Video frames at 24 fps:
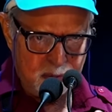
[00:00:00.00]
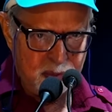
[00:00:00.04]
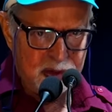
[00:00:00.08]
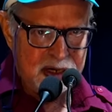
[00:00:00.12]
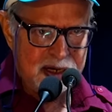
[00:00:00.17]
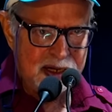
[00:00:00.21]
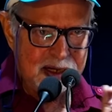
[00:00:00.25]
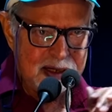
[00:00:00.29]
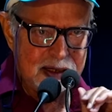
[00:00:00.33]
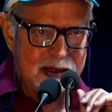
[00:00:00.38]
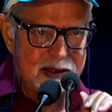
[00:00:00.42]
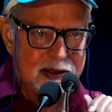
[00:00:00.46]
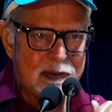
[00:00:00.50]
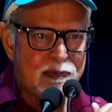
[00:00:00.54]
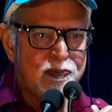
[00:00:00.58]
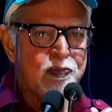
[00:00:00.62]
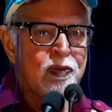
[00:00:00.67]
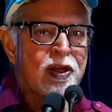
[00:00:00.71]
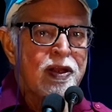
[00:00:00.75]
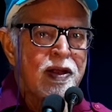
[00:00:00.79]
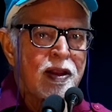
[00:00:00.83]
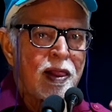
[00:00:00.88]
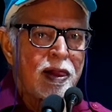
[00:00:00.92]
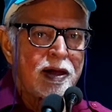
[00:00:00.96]
Well,
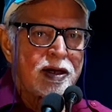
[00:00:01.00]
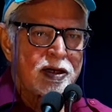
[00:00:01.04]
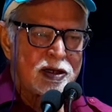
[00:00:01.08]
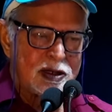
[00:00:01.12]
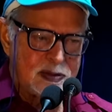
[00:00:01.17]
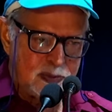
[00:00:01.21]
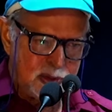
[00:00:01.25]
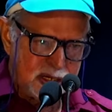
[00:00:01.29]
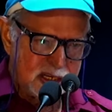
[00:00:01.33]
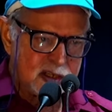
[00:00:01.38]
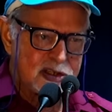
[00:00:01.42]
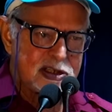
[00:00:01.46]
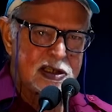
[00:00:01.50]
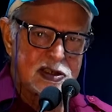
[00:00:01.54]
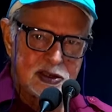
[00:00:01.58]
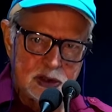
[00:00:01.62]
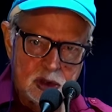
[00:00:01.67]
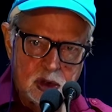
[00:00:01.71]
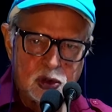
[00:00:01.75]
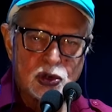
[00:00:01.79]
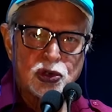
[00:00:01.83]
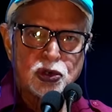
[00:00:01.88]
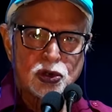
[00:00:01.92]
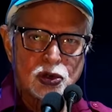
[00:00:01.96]
Bhagat Singh
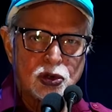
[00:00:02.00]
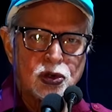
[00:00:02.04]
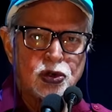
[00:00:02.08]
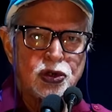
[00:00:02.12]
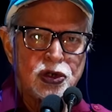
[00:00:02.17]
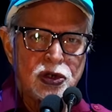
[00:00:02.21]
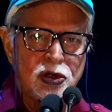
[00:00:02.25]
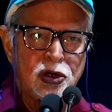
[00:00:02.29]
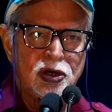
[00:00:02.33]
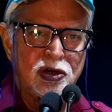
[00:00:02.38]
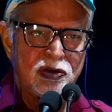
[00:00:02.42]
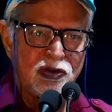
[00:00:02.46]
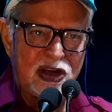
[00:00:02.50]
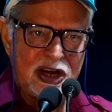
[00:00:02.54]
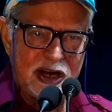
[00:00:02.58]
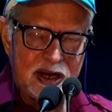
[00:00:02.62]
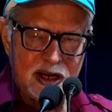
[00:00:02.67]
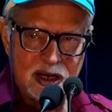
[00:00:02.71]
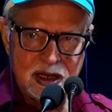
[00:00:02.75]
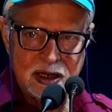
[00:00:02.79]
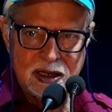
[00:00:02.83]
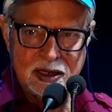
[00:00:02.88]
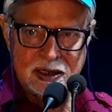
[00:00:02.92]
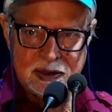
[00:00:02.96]
used to,
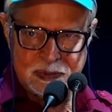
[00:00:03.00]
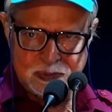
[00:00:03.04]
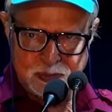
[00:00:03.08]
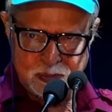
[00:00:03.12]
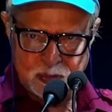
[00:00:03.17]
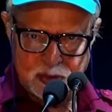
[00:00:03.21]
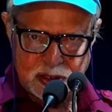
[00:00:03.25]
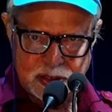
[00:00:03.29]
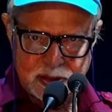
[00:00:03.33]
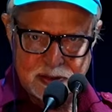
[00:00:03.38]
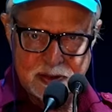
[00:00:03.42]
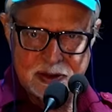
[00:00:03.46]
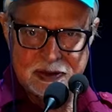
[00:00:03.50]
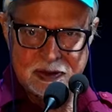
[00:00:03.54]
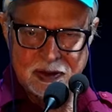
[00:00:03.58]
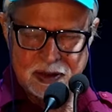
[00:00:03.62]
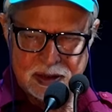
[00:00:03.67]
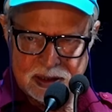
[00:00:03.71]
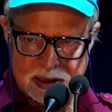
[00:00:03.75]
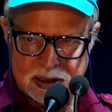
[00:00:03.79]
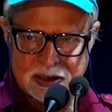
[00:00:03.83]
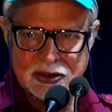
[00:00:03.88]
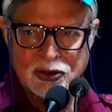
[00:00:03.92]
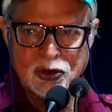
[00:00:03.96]
very
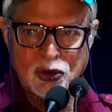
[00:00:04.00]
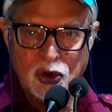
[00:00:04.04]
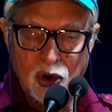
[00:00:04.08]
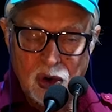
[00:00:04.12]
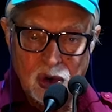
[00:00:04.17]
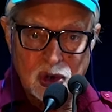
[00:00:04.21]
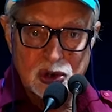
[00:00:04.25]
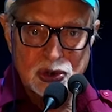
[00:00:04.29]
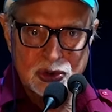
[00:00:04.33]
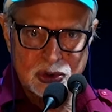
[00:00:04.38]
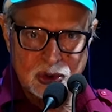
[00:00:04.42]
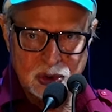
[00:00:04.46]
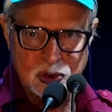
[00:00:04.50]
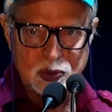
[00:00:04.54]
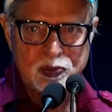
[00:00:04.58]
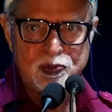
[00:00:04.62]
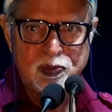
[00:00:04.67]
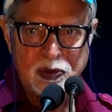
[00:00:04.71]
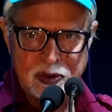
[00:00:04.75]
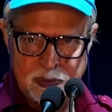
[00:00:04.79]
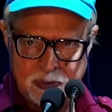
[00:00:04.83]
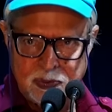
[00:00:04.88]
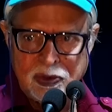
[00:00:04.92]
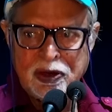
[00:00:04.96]
close to
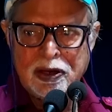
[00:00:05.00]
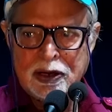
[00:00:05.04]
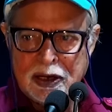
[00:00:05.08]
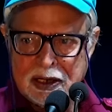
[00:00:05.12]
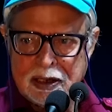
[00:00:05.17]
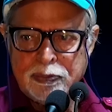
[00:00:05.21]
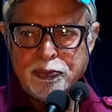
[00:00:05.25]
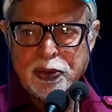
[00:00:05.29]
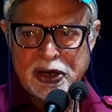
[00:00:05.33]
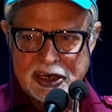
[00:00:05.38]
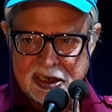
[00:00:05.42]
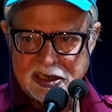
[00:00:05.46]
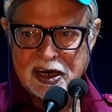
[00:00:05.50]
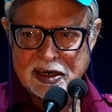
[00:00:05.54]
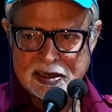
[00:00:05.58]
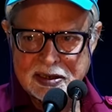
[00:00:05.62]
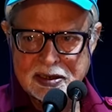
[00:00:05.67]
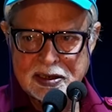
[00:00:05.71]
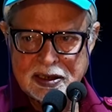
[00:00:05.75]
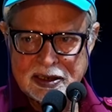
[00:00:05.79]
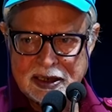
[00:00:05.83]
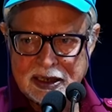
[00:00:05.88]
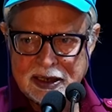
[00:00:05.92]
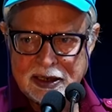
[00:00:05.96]

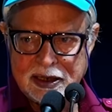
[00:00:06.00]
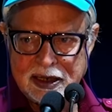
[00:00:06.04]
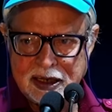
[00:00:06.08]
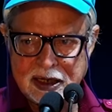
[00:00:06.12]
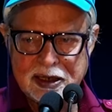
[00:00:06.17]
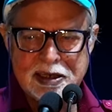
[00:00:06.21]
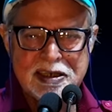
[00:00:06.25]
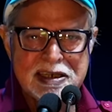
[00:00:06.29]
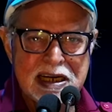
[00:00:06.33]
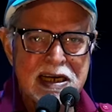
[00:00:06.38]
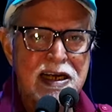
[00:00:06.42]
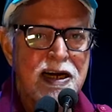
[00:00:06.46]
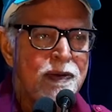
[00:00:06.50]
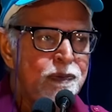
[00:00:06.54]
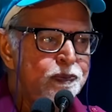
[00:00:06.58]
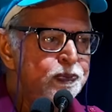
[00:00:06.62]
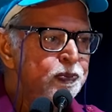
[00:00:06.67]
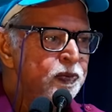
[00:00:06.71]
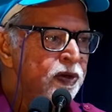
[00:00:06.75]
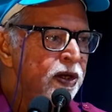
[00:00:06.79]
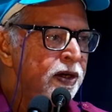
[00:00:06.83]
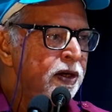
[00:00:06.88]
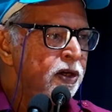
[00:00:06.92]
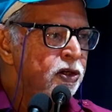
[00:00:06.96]
prisoners in the jail.
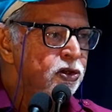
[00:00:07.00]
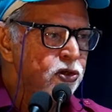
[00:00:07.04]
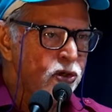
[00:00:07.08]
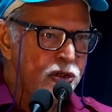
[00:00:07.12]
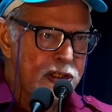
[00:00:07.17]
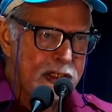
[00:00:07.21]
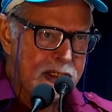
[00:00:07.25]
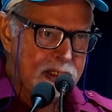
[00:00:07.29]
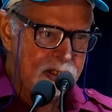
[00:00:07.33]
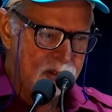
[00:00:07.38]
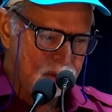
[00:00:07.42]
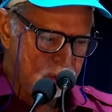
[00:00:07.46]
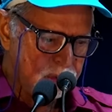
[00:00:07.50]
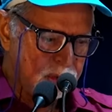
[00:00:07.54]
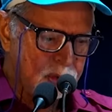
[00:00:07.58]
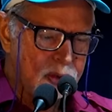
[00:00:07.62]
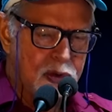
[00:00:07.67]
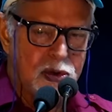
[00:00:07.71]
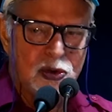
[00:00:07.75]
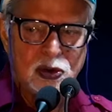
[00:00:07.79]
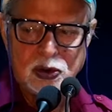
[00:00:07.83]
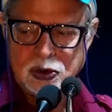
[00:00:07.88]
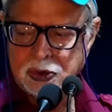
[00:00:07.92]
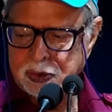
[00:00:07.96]
So he used
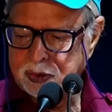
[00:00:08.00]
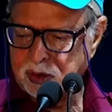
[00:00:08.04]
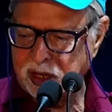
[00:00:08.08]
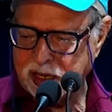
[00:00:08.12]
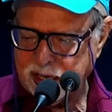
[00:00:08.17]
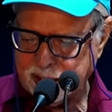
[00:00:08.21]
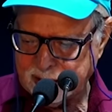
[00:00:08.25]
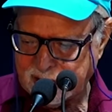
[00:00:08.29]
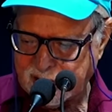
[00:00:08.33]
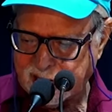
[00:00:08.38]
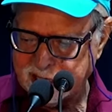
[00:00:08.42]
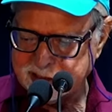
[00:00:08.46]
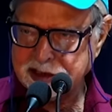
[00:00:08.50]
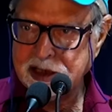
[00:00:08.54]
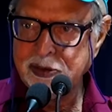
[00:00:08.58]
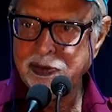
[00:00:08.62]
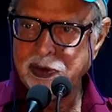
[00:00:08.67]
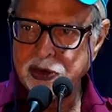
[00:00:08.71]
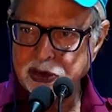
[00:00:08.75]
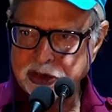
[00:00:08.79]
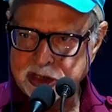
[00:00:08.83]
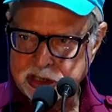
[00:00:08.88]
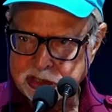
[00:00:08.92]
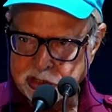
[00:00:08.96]
to ask
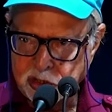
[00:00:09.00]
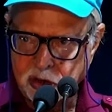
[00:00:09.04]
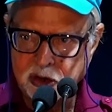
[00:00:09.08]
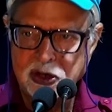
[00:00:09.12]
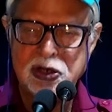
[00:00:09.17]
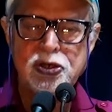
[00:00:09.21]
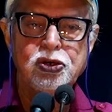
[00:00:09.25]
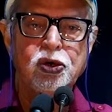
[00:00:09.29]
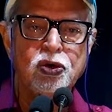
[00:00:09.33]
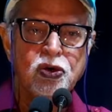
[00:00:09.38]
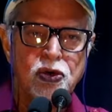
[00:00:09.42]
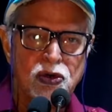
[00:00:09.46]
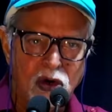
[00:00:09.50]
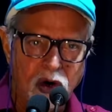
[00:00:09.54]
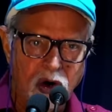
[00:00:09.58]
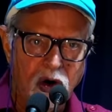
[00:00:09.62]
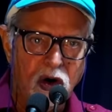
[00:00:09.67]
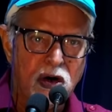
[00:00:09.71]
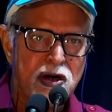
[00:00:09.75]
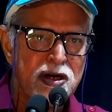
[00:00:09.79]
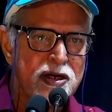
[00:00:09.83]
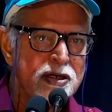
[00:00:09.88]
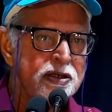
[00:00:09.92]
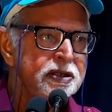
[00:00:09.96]
him to sit on his own
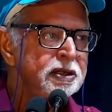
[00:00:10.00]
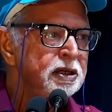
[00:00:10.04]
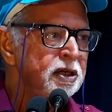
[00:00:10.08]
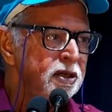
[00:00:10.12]
cot.